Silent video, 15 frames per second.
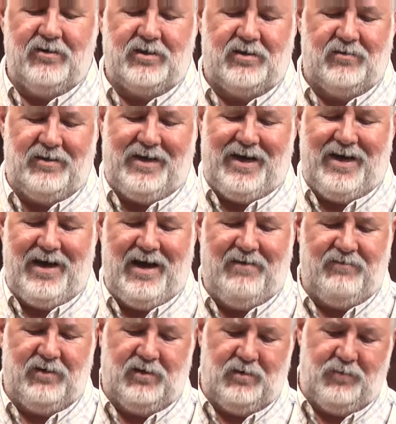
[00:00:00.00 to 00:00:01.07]
so that I
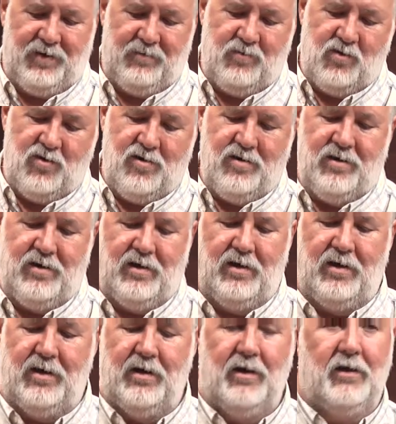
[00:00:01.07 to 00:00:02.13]
have a little bit more,
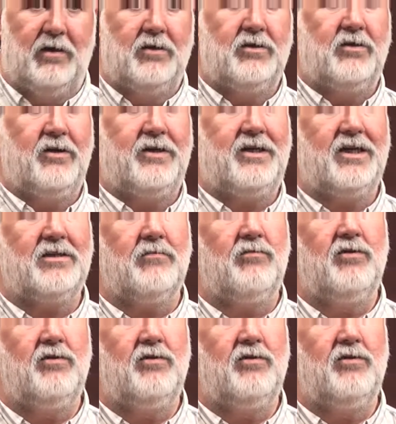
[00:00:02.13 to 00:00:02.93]
so it doesn't